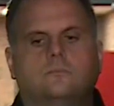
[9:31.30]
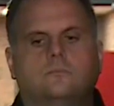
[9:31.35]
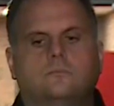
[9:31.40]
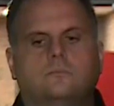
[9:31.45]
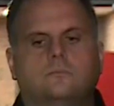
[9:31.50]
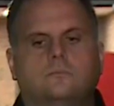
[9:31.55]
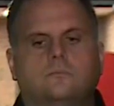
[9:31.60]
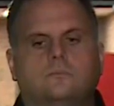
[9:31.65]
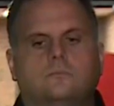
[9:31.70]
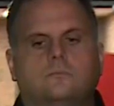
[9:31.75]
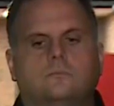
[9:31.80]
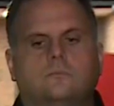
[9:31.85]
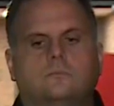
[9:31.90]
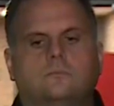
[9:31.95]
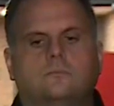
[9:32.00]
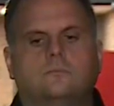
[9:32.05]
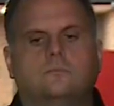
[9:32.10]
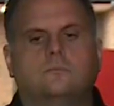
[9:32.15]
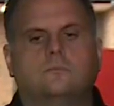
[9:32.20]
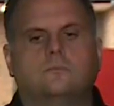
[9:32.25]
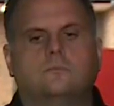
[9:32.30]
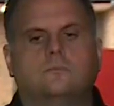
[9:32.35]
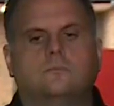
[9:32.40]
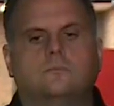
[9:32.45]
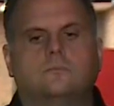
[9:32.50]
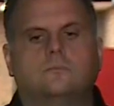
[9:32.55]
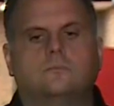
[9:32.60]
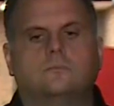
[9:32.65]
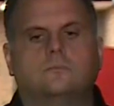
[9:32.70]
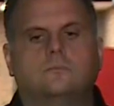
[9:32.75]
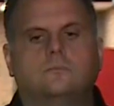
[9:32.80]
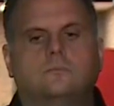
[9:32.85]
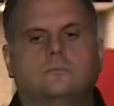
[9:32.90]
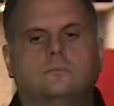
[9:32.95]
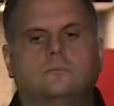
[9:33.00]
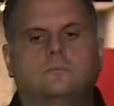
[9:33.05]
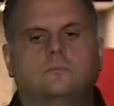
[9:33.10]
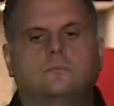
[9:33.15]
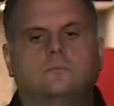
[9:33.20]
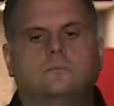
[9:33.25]

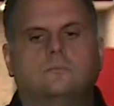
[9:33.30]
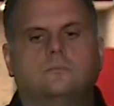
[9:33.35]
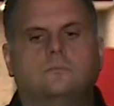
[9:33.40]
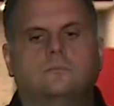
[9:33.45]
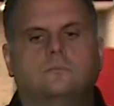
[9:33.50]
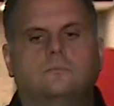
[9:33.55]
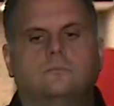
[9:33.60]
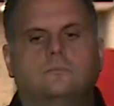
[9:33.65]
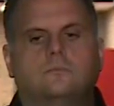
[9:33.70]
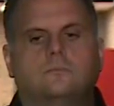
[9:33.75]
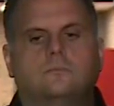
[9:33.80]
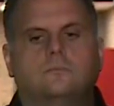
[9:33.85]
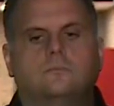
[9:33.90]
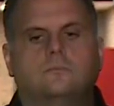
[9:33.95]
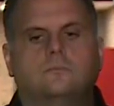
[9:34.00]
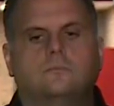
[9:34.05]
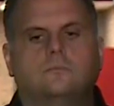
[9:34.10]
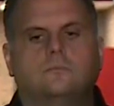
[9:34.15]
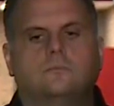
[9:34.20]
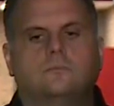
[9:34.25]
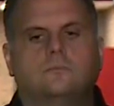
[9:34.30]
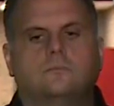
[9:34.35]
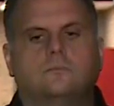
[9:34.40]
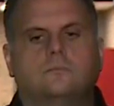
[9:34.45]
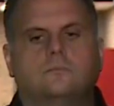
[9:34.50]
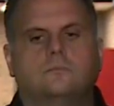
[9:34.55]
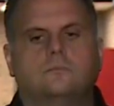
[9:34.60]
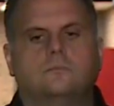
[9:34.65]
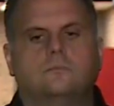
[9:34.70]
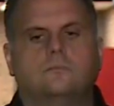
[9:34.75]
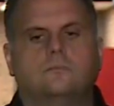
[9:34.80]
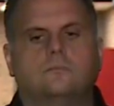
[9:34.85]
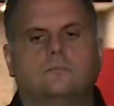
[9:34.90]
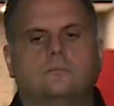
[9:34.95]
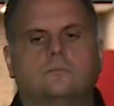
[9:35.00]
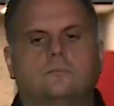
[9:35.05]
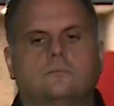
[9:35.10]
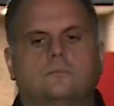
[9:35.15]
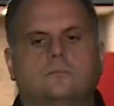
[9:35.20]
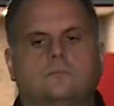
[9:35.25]

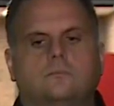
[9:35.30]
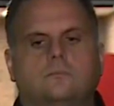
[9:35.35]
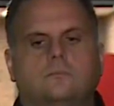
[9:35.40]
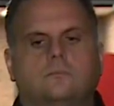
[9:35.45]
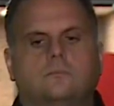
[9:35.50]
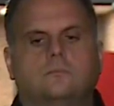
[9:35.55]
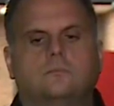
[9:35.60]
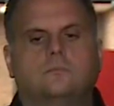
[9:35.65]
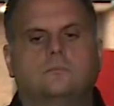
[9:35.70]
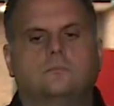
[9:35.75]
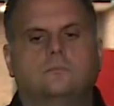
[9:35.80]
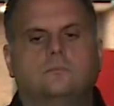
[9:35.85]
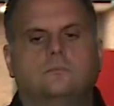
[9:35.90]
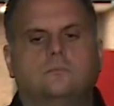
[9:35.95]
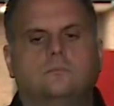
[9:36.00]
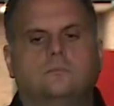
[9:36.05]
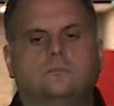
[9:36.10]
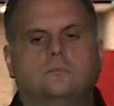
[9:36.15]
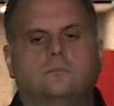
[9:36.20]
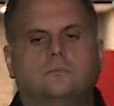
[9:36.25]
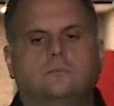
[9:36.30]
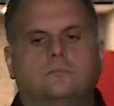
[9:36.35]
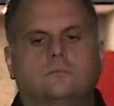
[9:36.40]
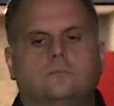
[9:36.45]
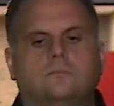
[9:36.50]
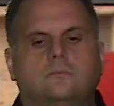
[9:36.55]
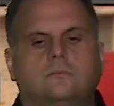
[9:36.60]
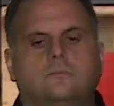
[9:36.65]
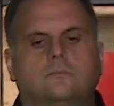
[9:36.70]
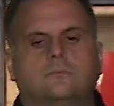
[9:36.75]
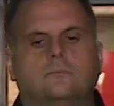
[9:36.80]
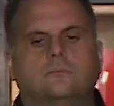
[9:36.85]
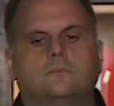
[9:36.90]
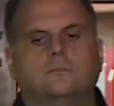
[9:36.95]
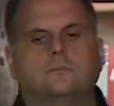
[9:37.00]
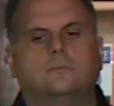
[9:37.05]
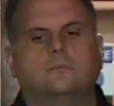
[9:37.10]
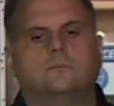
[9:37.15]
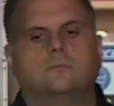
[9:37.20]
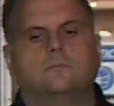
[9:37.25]

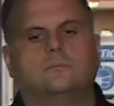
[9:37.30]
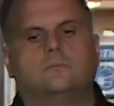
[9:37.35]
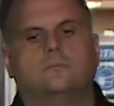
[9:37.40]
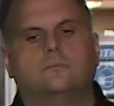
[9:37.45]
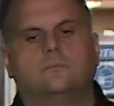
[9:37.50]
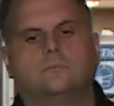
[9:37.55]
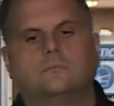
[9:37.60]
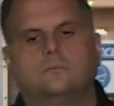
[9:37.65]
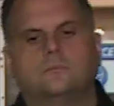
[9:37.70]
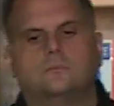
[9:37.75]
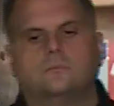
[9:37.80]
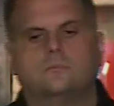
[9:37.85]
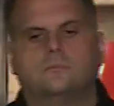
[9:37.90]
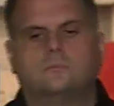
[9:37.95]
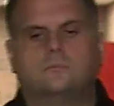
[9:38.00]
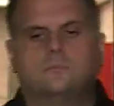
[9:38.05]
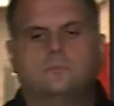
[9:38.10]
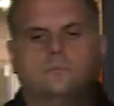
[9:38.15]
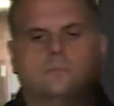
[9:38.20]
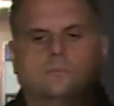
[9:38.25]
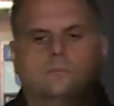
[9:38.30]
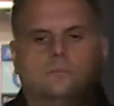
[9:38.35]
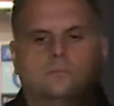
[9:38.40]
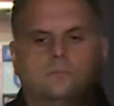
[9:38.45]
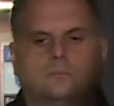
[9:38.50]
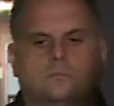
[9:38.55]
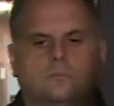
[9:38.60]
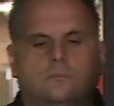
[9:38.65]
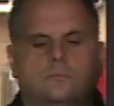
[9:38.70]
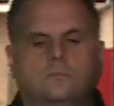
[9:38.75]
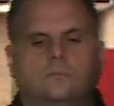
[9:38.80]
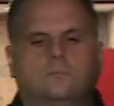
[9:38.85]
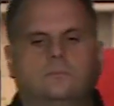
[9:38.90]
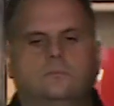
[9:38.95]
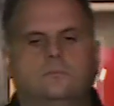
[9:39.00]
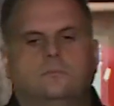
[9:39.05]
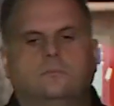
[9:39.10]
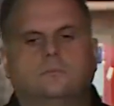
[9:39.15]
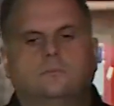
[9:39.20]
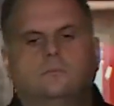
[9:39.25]
(silent)